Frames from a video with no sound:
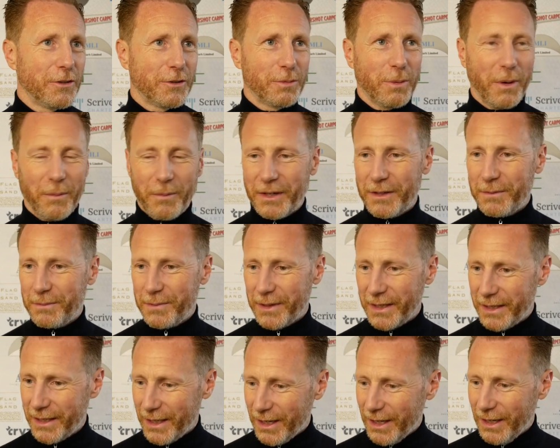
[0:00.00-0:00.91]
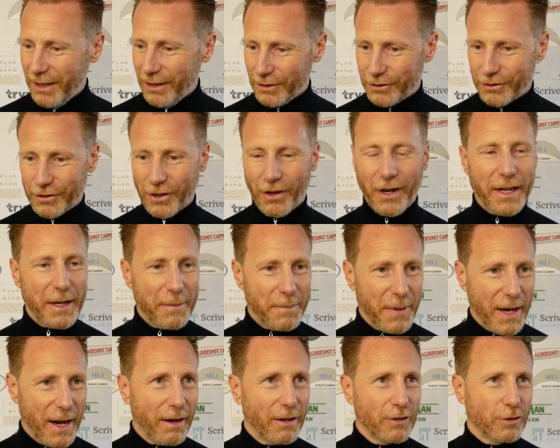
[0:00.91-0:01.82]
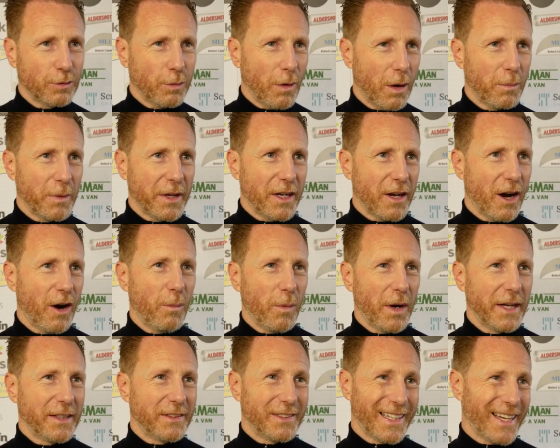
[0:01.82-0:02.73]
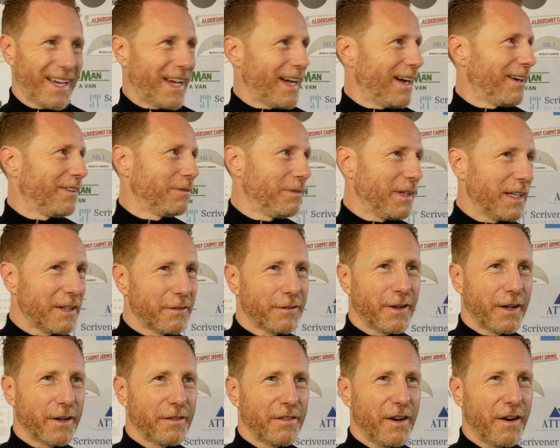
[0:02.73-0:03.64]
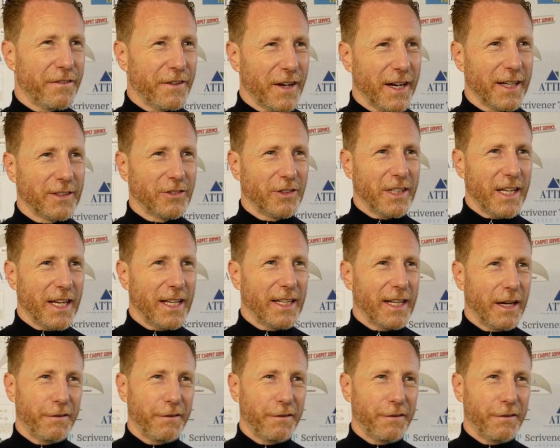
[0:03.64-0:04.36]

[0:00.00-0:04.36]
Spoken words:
It's one we can be excited about. It's one we can't wait to get out in front of our fans again.